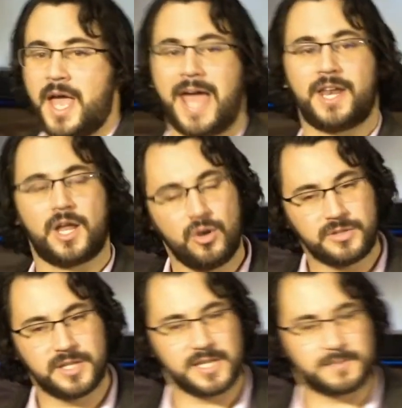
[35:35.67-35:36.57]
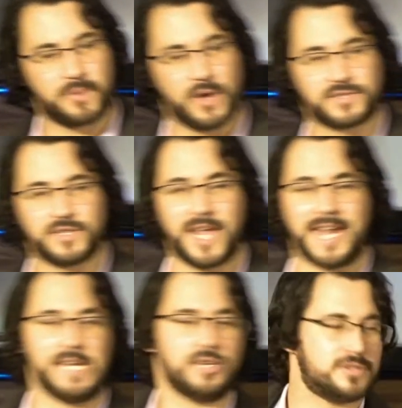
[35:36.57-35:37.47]
And I looked at this person,
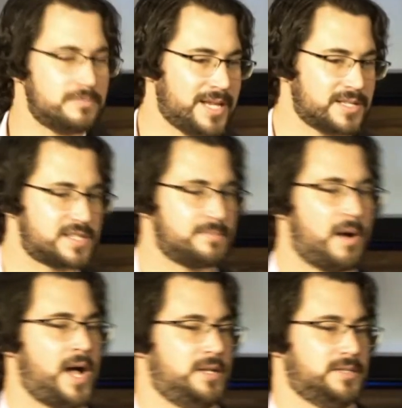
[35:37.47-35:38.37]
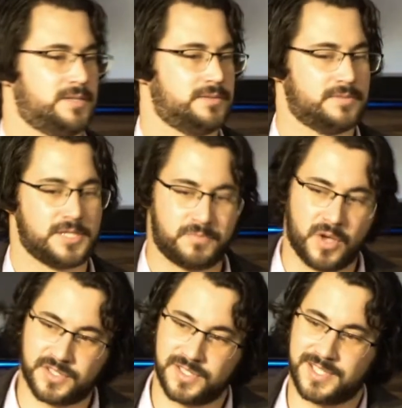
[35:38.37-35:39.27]
and he looked at me and smiled, this
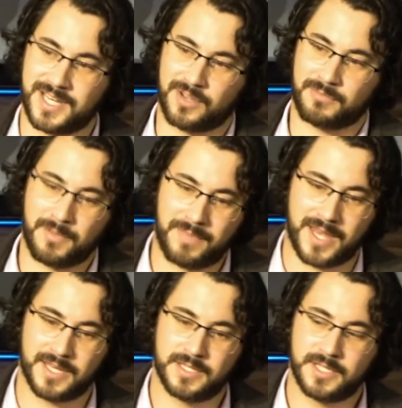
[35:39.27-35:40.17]
person sitting on my bed.